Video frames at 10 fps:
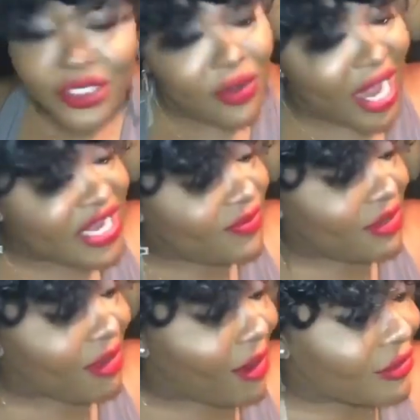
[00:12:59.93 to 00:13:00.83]
You know how you
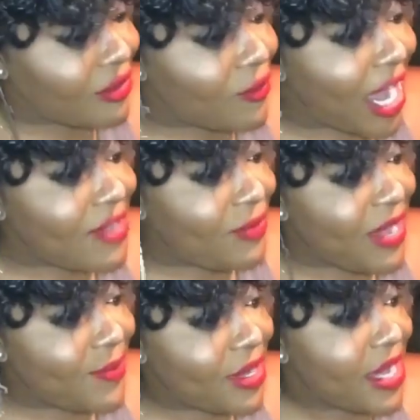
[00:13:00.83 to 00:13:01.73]
be hard on the white
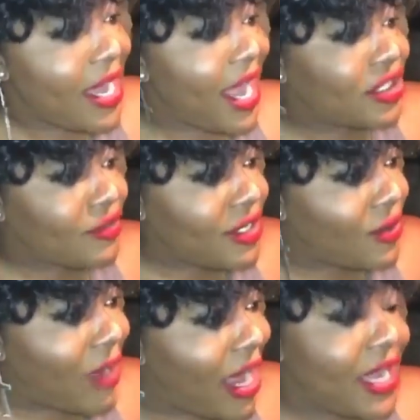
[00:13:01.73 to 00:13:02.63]
people and treating
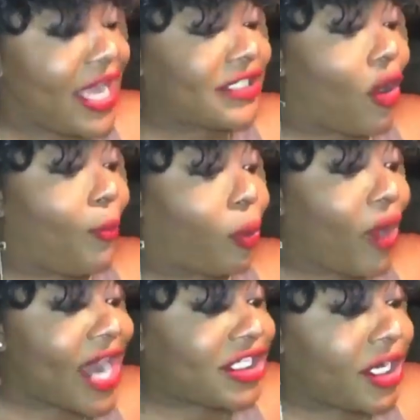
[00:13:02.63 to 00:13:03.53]
the white. It's
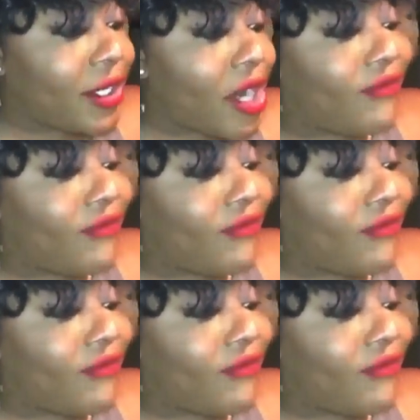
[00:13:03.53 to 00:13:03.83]
oppression of